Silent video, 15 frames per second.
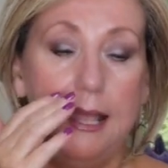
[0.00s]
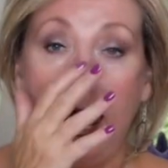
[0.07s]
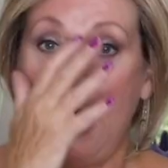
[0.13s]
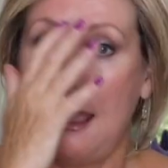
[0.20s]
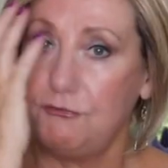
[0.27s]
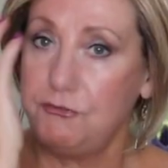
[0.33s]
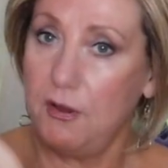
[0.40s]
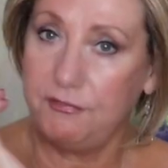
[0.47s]

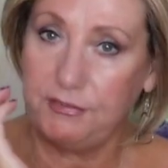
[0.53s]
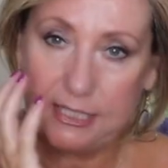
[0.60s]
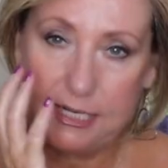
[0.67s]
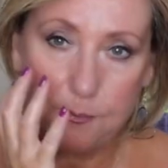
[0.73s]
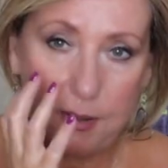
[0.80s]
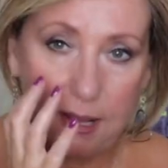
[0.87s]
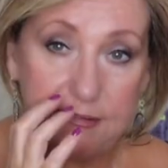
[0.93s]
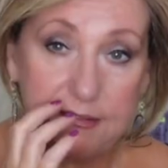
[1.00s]
after I've
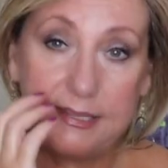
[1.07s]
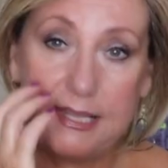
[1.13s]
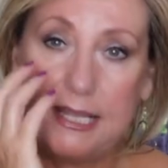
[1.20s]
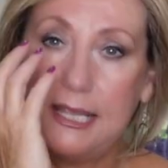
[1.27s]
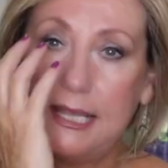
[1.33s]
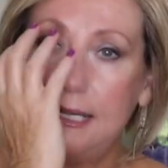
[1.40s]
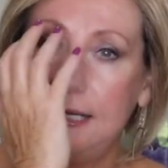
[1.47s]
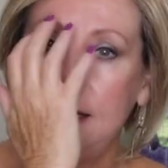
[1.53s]
cleaned my
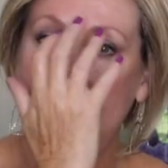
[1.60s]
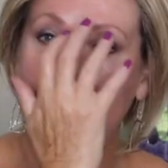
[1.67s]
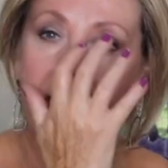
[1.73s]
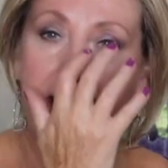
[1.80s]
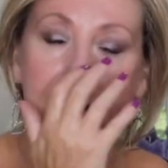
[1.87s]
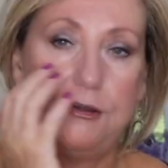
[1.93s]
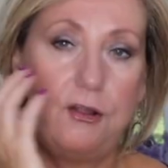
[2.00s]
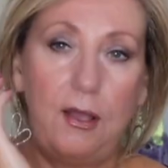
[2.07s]
skin
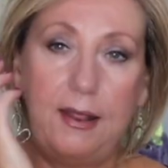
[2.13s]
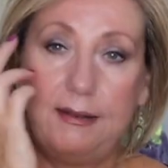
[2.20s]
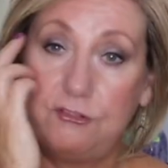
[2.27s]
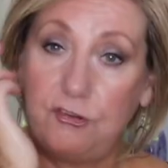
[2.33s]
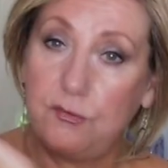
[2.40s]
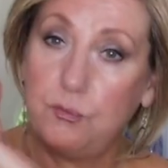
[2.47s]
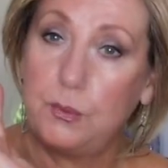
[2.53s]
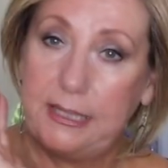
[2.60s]
and I
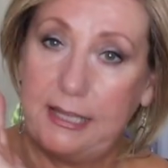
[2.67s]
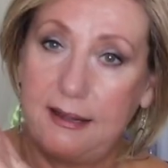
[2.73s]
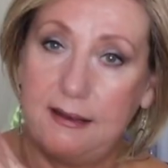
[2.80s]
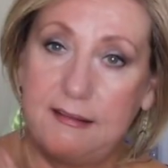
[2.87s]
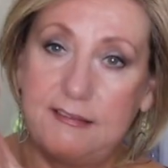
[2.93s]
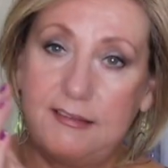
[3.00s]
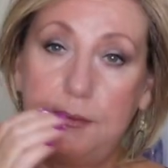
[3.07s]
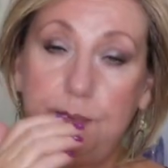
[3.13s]
just would let
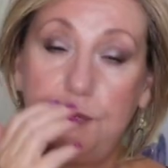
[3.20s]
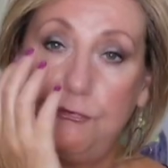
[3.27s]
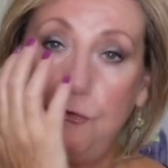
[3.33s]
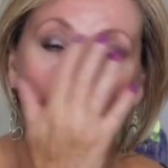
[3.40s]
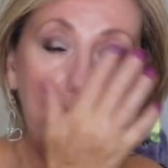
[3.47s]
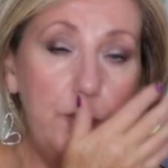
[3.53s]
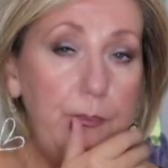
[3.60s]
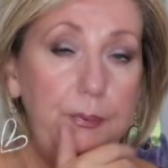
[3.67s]
it sit
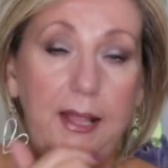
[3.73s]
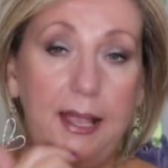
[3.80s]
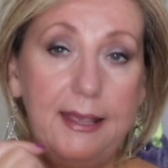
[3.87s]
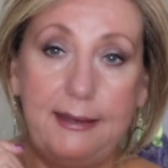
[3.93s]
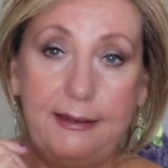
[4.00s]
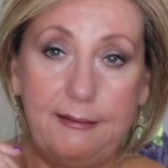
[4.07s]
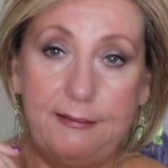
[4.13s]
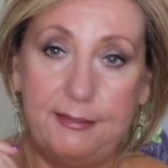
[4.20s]
before I
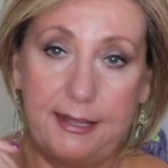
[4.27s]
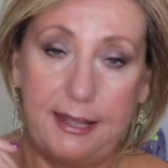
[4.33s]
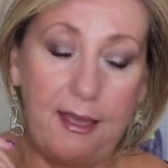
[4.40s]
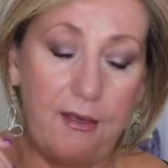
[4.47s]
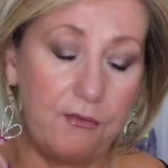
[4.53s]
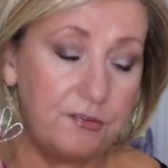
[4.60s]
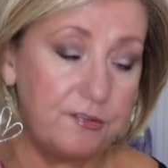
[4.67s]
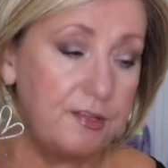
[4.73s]
applied anything
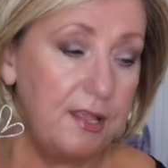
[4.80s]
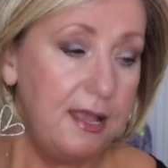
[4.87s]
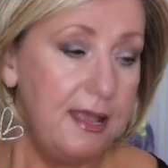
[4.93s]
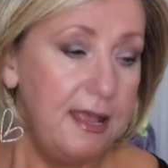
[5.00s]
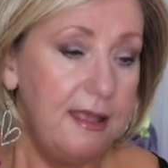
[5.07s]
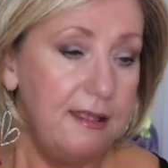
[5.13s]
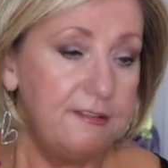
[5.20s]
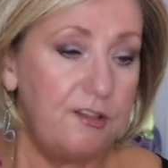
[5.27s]
else.
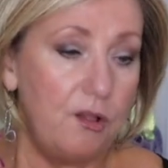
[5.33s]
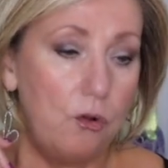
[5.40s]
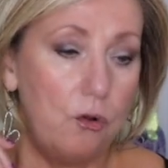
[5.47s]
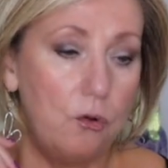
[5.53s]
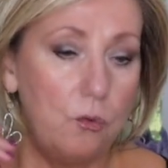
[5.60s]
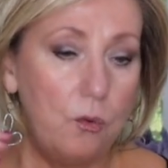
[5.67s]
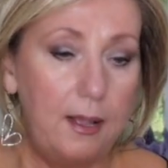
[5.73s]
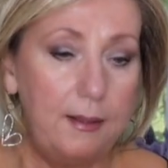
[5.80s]

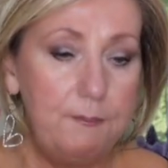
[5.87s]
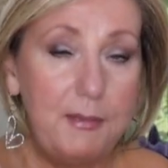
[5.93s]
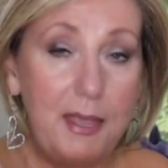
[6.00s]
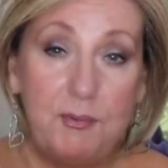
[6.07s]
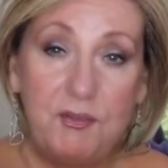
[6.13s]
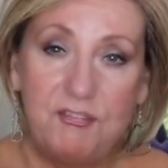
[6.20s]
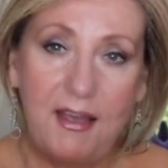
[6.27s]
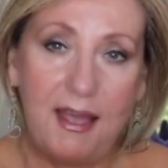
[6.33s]
So
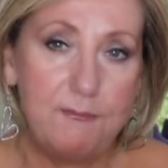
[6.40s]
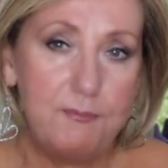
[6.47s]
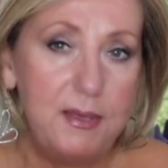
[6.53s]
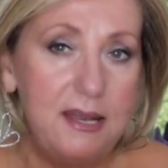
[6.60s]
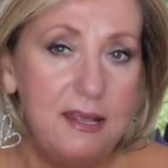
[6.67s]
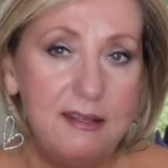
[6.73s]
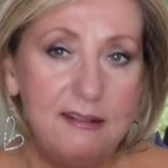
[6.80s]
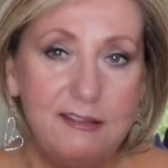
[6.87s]
maybe five
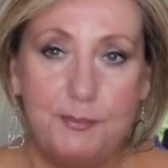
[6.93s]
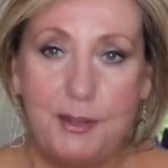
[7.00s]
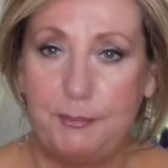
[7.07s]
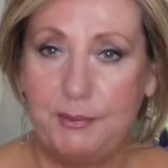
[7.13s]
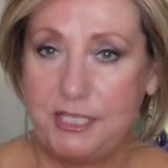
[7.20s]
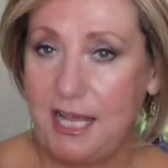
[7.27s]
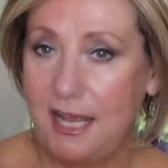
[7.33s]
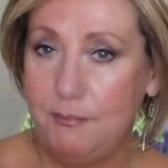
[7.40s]
minutes,
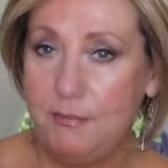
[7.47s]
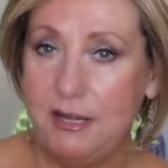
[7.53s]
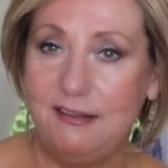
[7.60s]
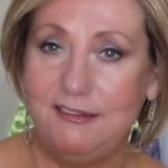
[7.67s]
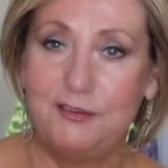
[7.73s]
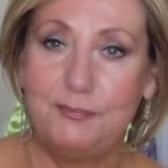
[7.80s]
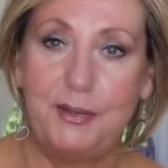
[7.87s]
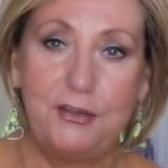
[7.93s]
maybe 10
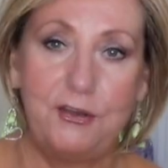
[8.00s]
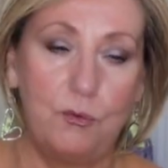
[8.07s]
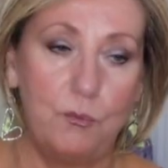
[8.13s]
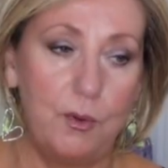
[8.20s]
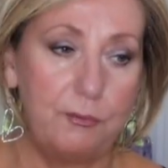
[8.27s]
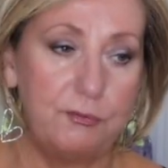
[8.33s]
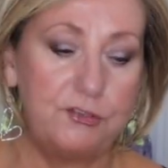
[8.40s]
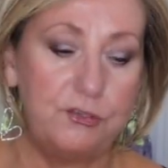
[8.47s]
minutes depending on
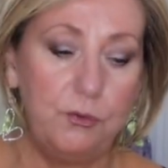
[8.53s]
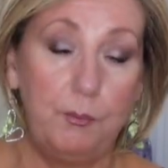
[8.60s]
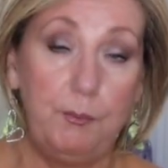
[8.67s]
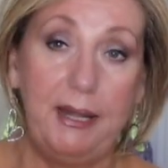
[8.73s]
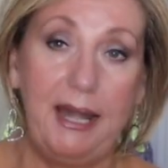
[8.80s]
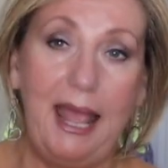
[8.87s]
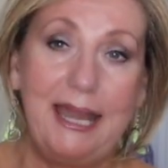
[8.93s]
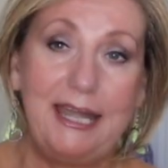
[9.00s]
what I was doing.
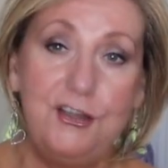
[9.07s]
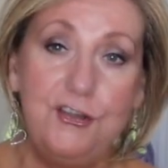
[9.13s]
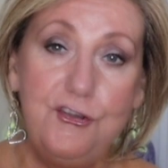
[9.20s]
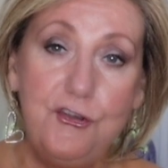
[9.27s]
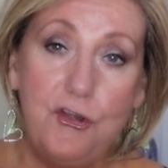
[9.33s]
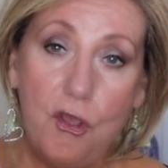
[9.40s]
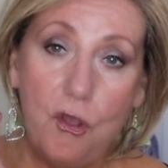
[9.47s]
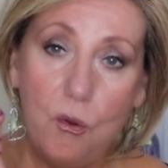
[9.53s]
But I
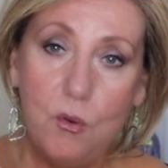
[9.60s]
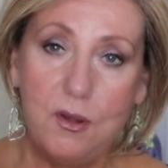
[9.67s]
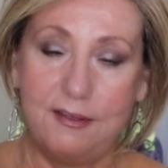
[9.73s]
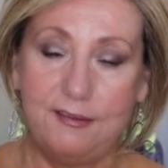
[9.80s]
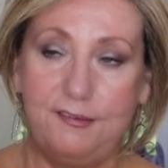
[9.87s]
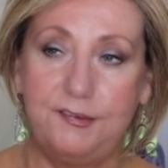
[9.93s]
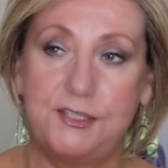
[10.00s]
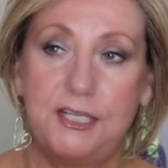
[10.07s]

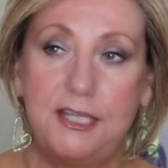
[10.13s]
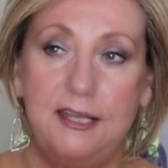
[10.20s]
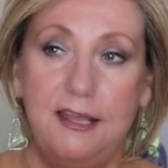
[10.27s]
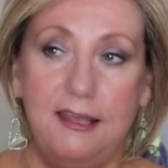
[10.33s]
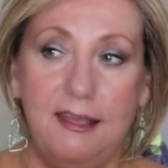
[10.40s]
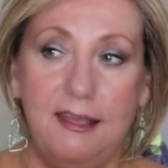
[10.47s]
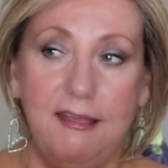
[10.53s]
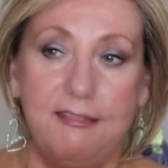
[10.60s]
noticed
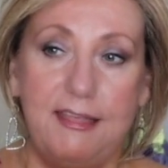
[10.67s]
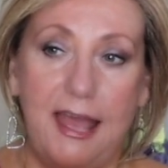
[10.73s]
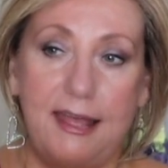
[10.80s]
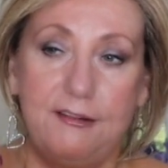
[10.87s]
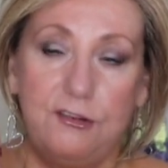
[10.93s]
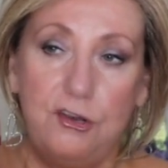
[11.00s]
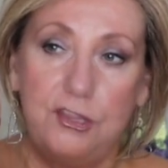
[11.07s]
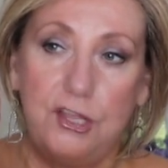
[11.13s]

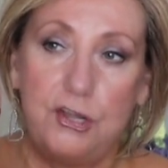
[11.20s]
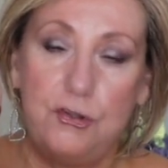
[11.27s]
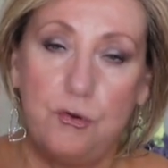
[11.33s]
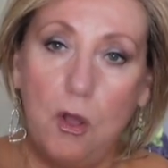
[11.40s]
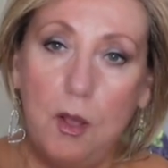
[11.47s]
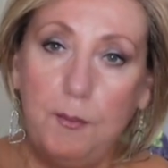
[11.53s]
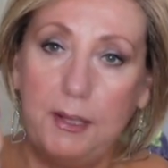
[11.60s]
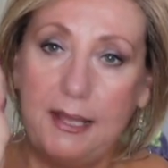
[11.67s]
that the
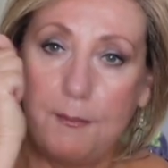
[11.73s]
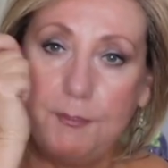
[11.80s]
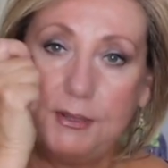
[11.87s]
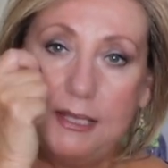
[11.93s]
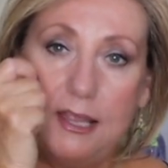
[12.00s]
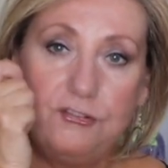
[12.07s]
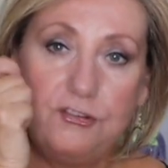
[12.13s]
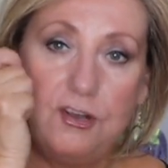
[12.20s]
normal
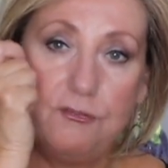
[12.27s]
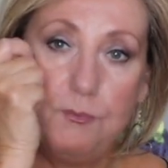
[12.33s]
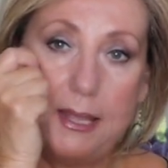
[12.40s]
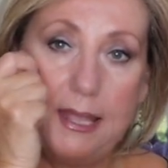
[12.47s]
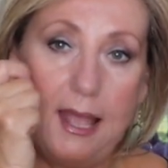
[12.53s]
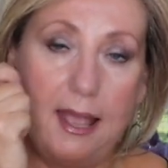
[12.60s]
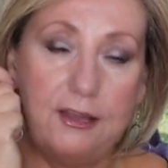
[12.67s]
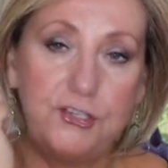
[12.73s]
application of
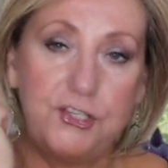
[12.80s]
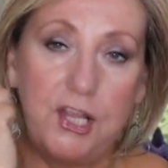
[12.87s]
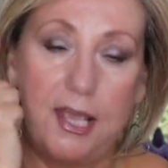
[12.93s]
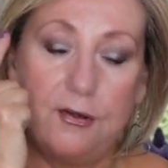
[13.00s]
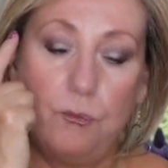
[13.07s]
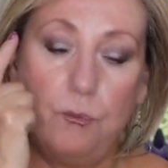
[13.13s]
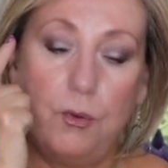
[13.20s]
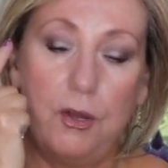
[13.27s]
my
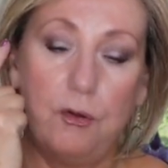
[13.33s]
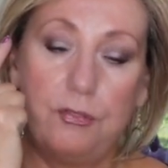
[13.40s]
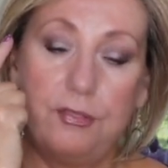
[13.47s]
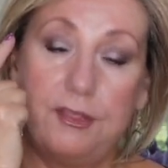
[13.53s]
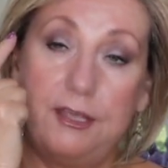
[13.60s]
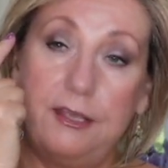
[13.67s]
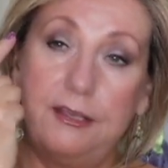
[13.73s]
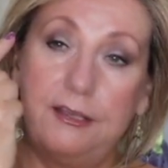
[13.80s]
eyeshadow where
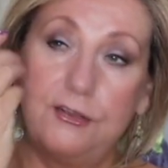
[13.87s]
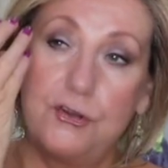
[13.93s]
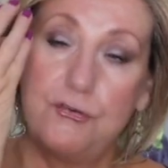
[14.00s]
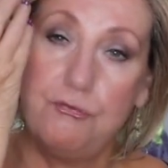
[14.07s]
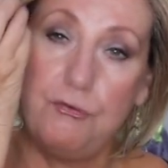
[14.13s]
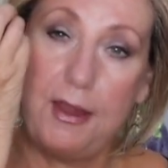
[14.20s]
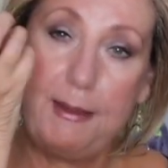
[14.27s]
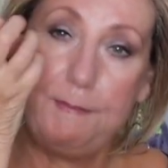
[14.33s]
the
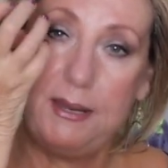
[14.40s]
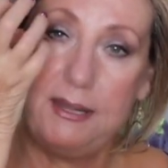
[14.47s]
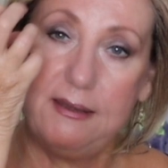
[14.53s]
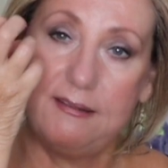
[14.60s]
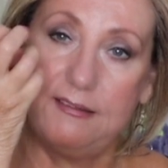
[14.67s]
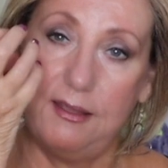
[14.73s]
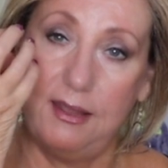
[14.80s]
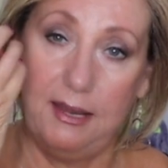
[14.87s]

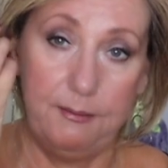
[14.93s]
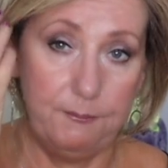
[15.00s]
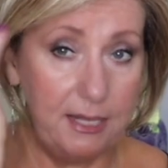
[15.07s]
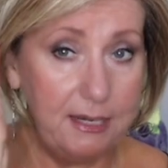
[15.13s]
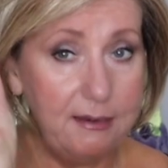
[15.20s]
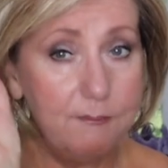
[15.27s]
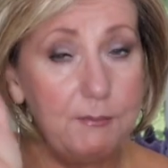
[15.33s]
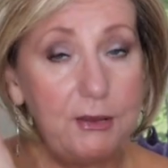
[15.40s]
crepiness,
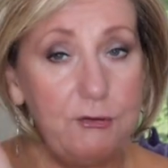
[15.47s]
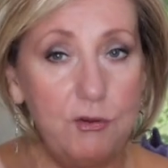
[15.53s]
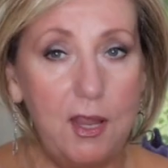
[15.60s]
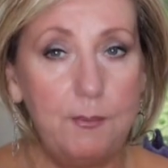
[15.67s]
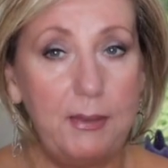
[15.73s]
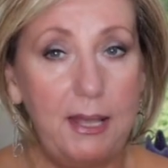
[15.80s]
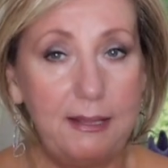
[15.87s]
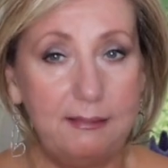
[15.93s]
and
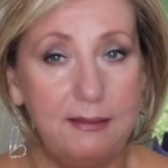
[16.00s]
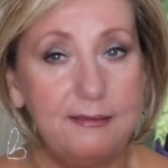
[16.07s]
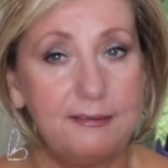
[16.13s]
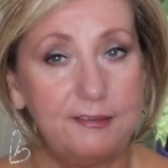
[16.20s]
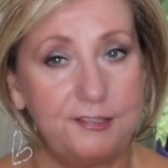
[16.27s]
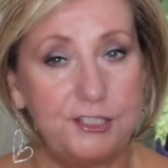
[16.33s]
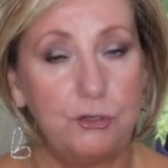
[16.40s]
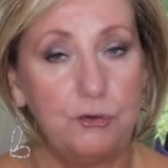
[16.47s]
my, my
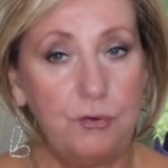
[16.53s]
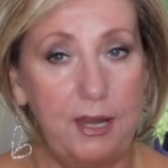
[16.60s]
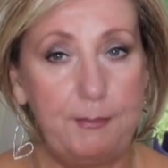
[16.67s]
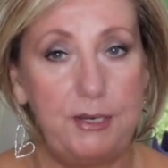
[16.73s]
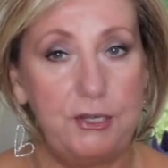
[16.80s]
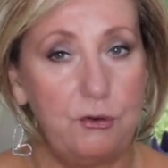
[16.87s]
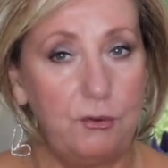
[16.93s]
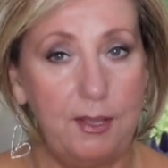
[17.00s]
lids are still
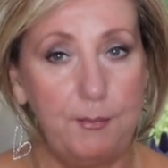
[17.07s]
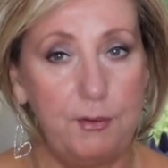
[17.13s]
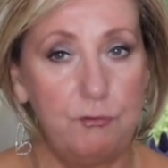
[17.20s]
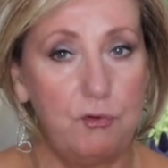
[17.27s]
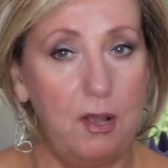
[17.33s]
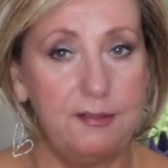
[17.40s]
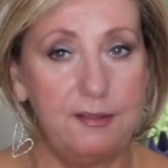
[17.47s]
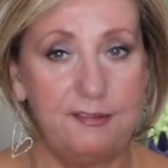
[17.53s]
crepey, don't get me
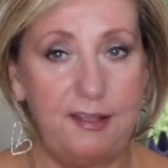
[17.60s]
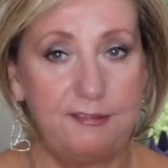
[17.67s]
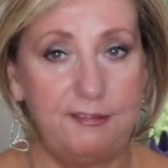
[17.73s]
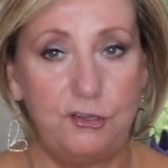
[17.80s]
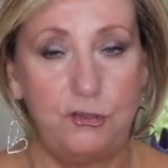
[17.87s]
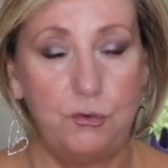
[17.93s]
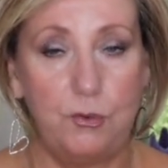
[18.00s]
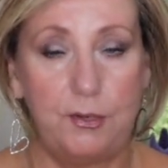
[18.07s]
wrong, this
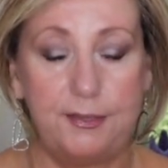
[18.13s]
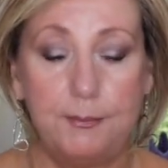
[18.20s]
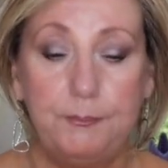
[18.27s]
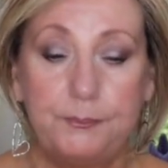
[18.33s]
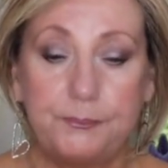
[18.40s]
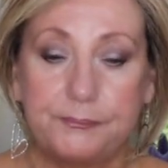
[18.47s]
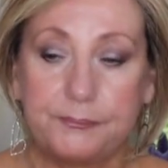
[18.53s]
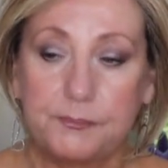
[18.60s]
hasn't cured them